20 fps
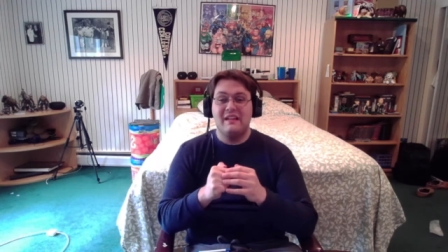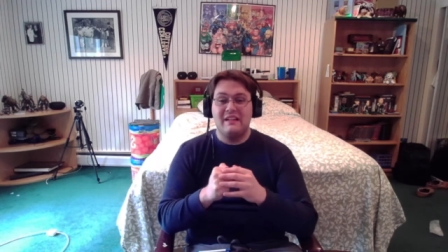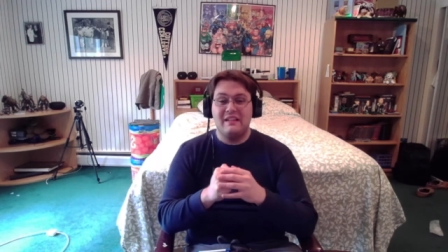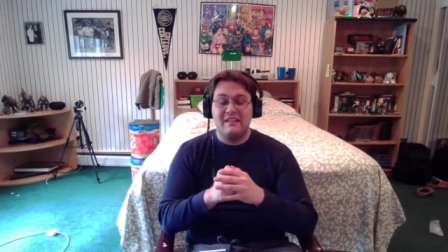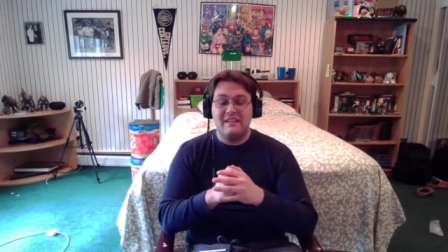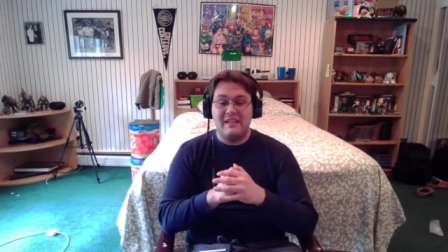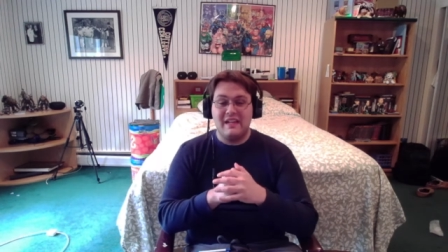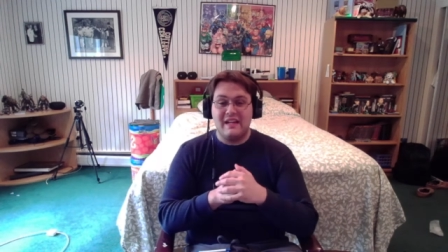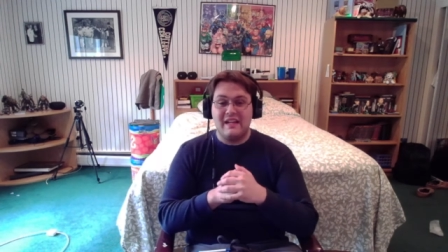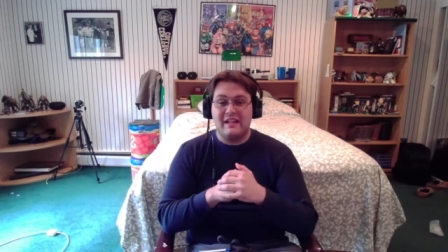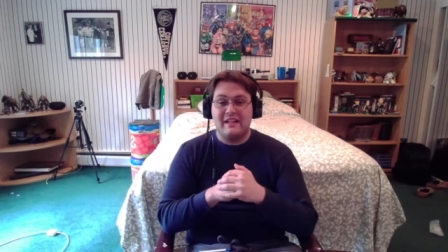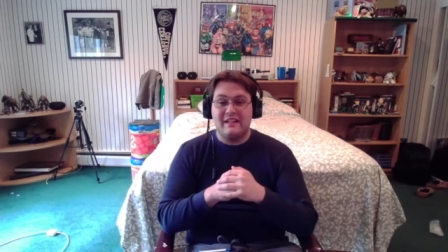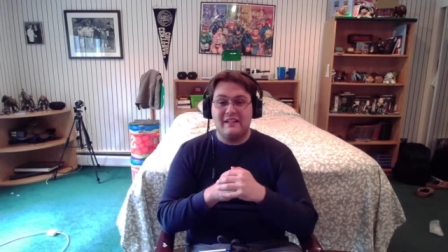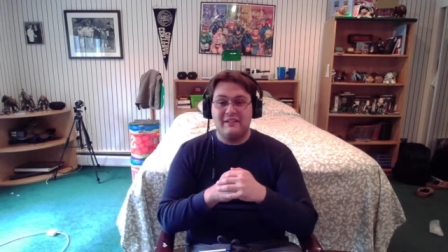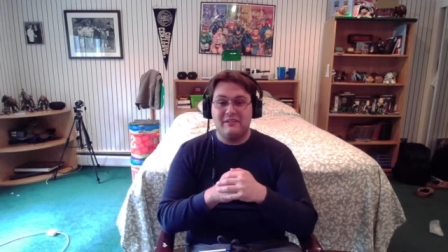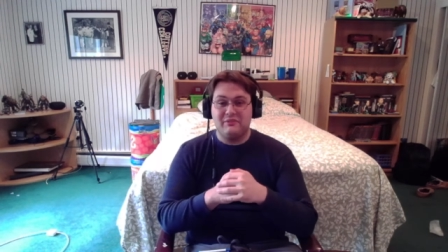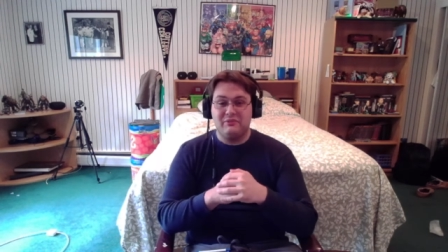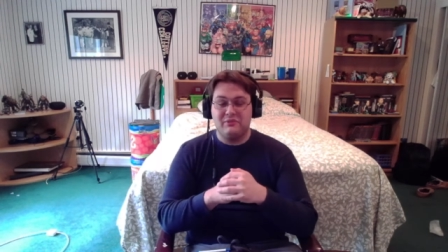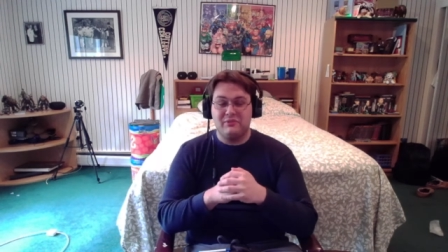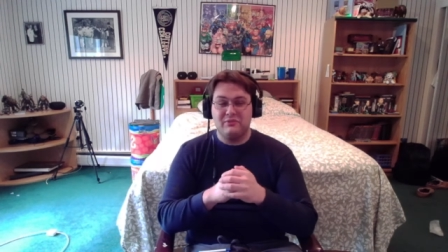
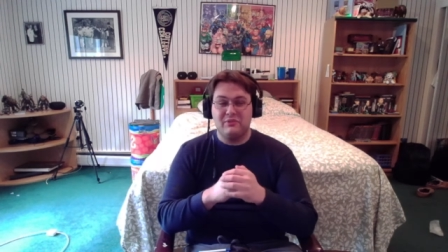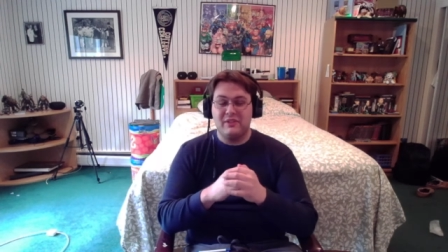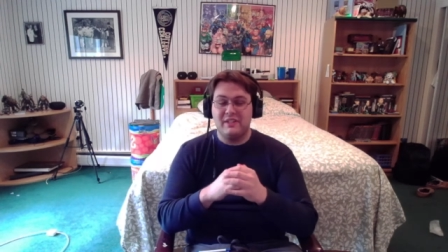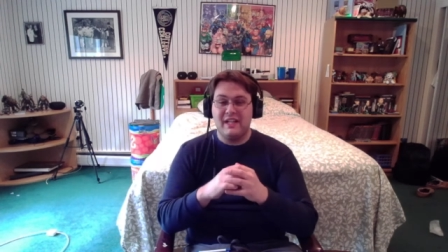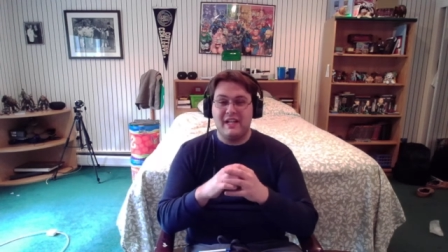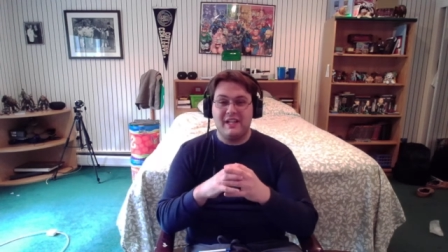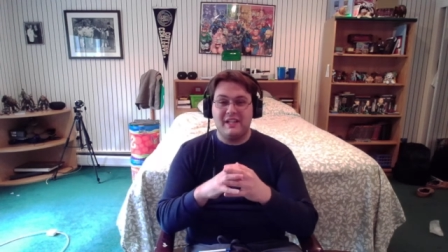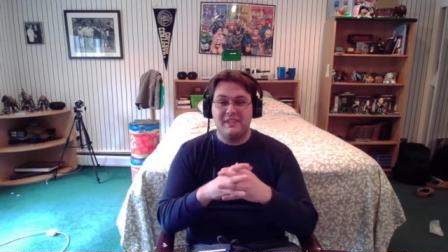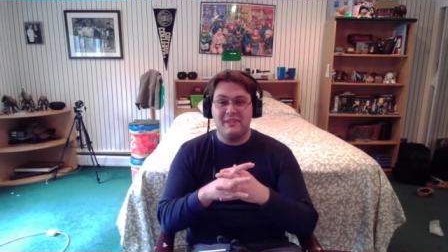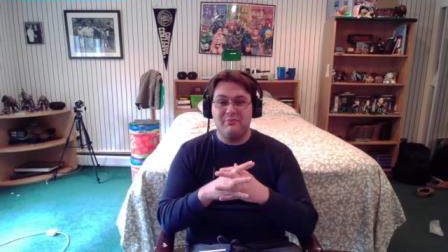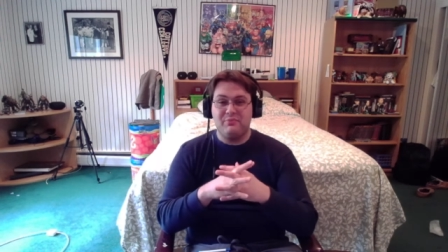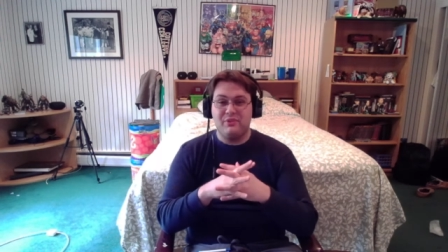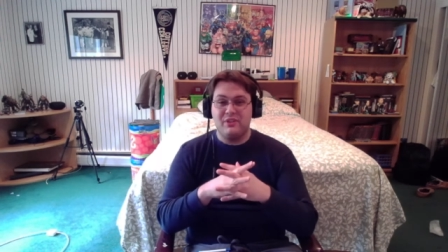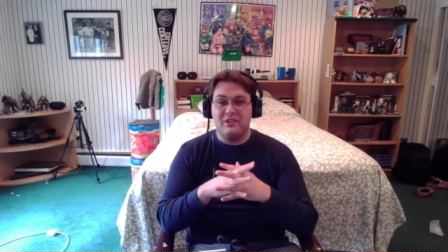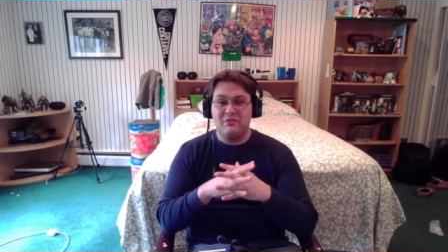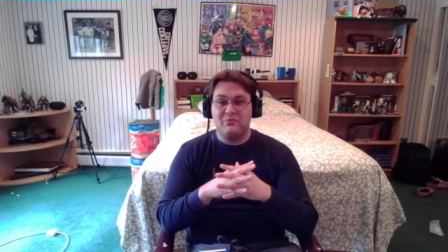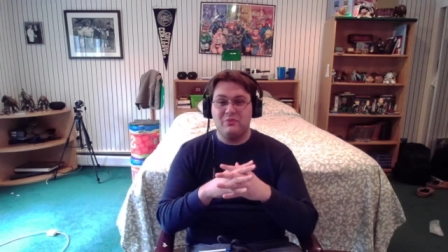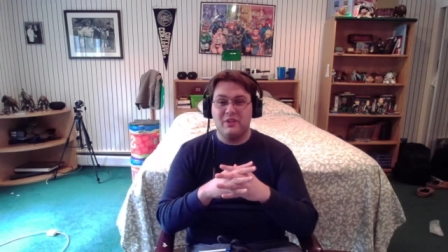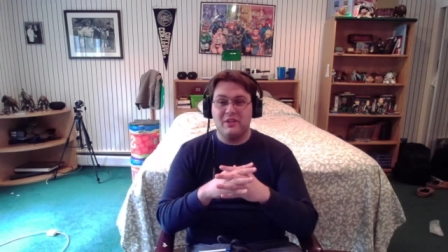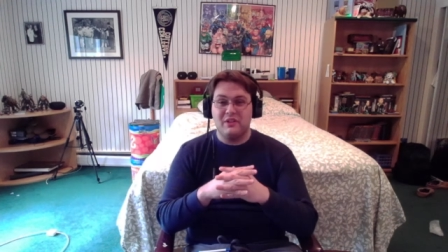we're not at the
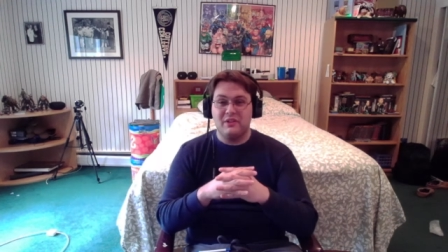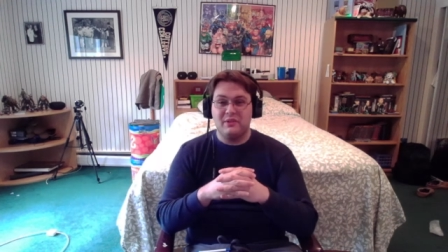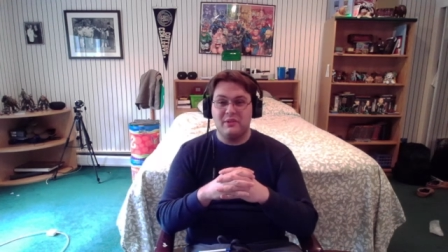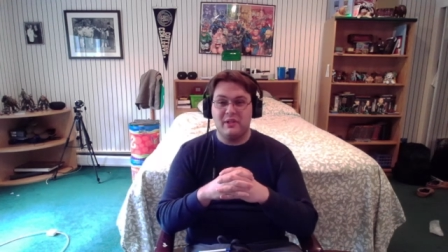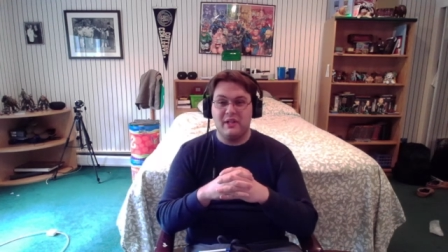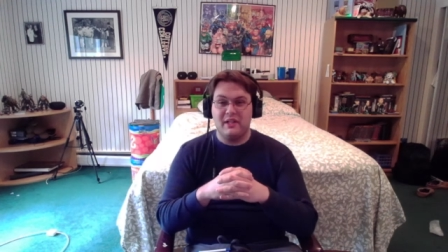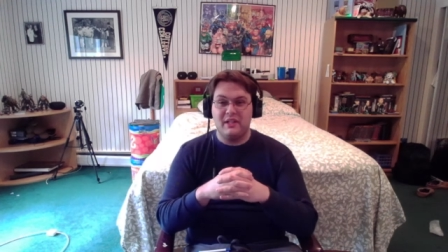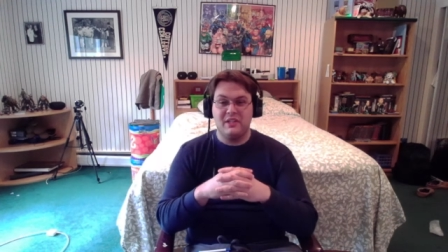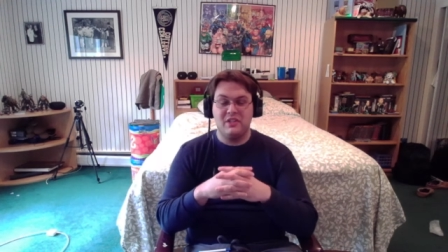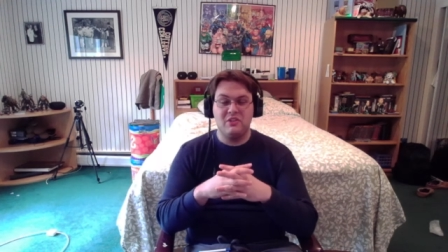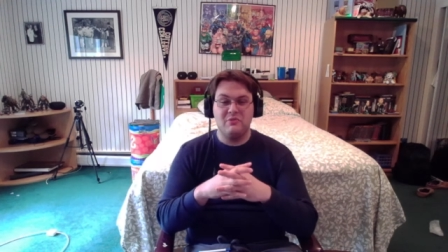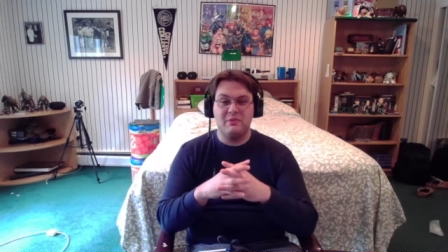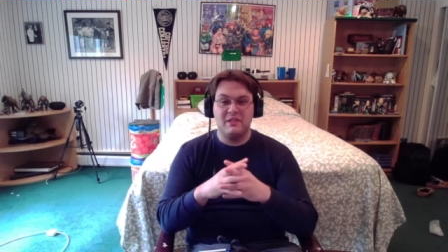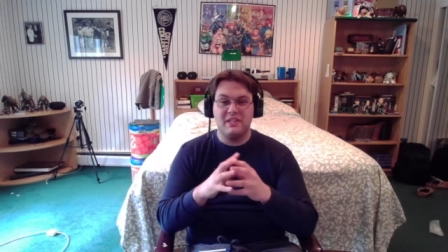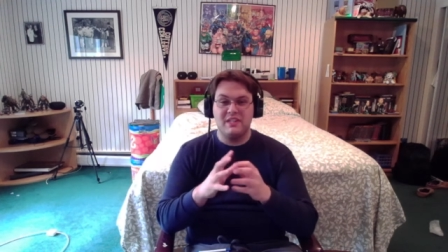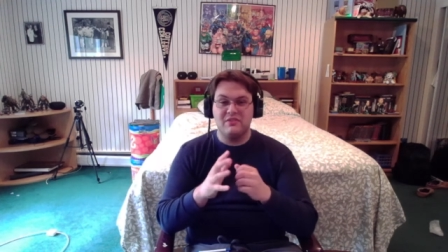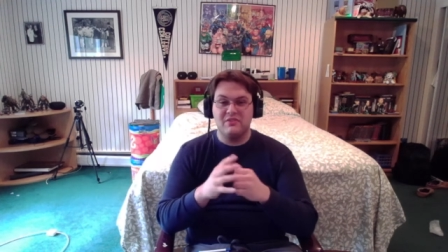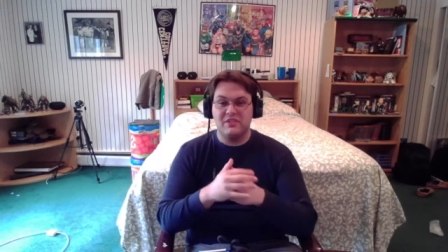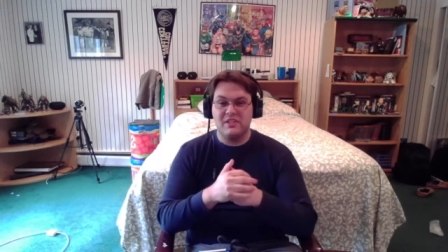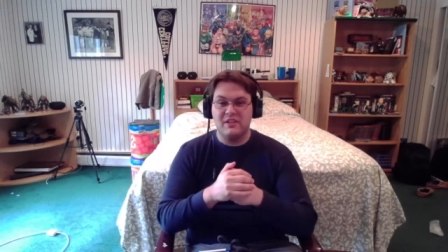point where human
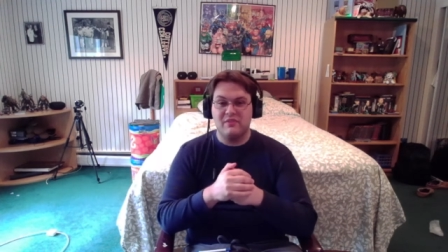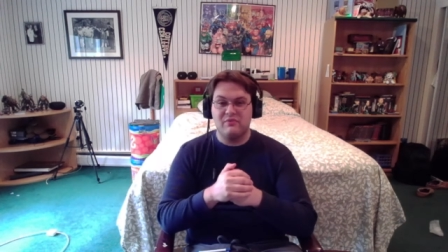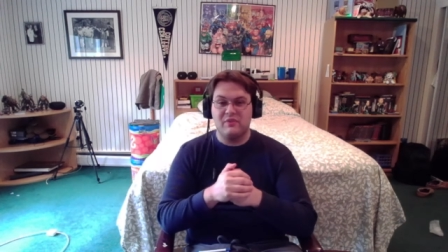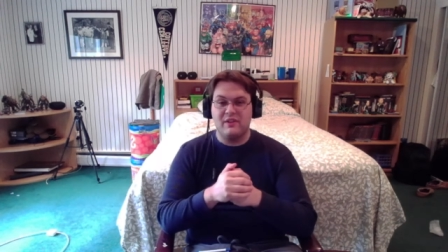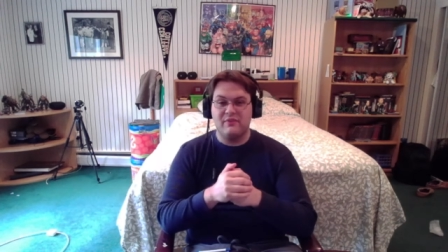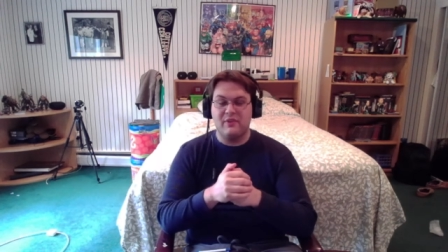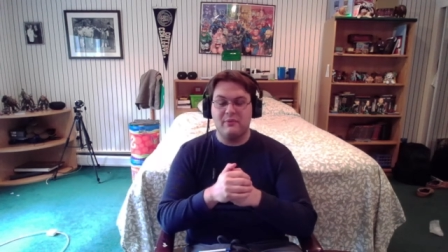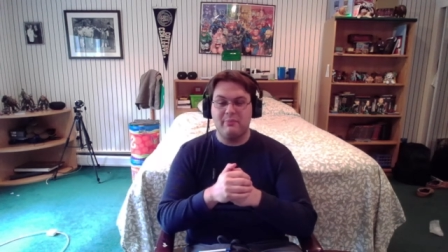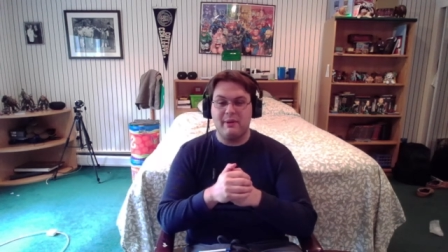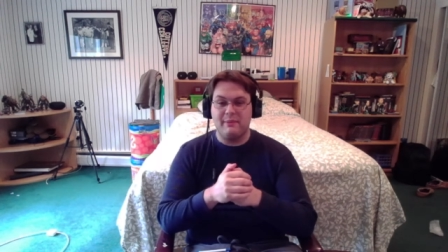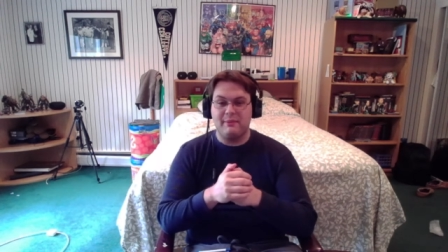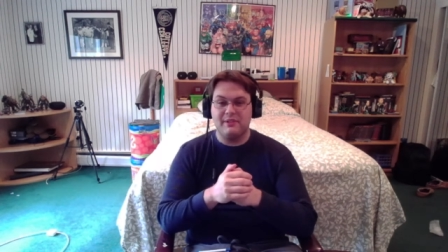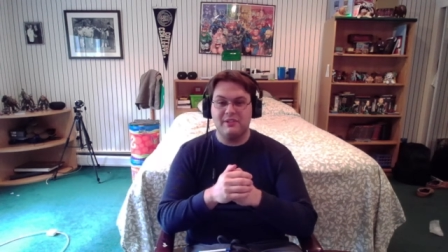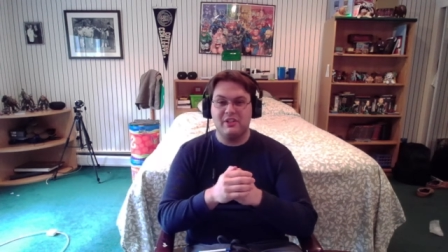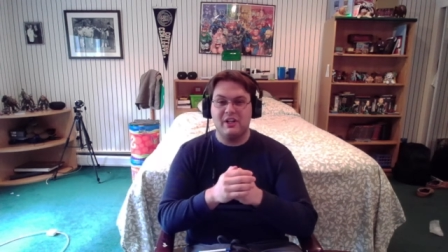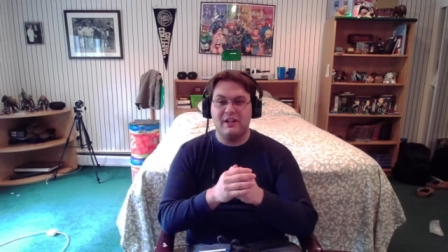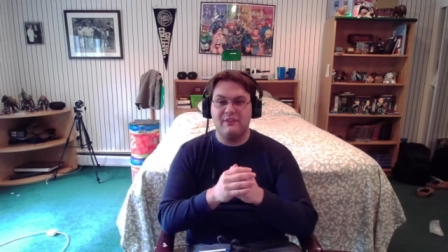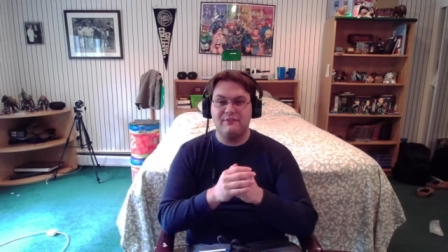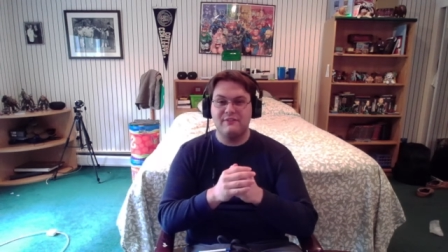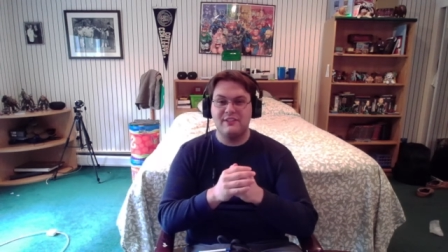gears can run for public
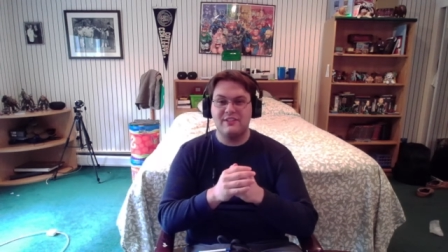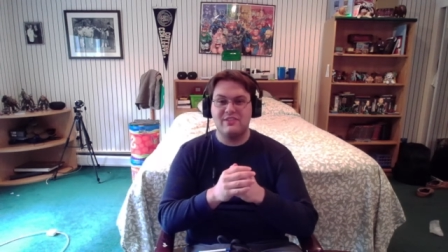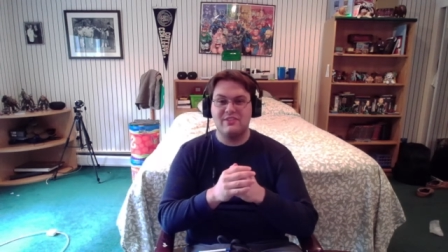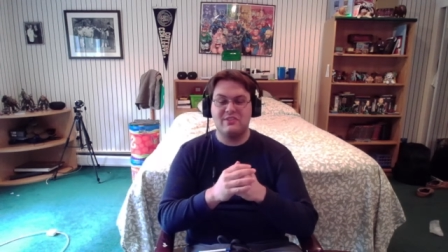office,